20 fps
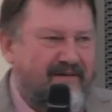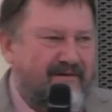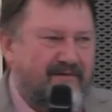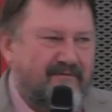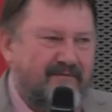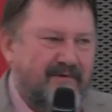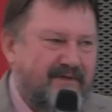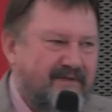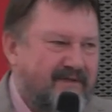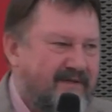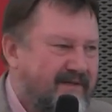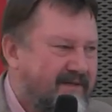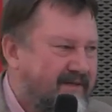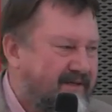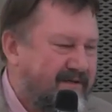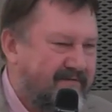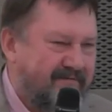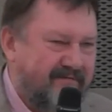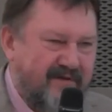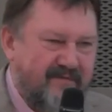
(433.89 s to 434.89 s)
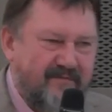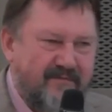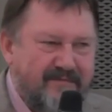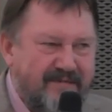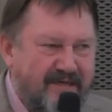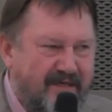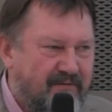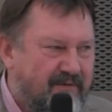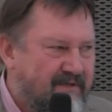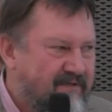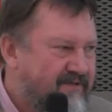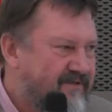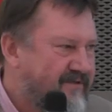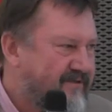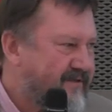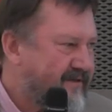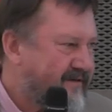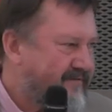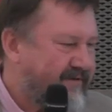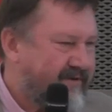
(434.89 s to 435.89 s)
When I give them a
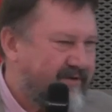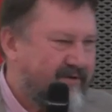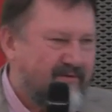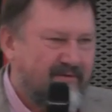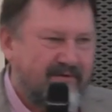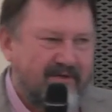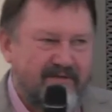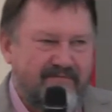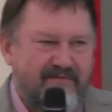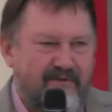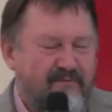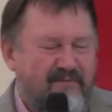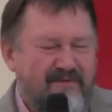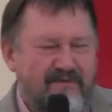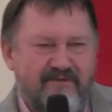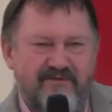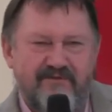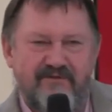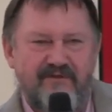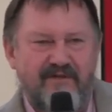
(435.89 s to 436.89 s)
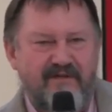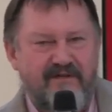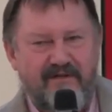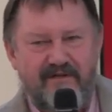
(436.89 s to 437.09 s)
questionnaire, they look at the questionnaire,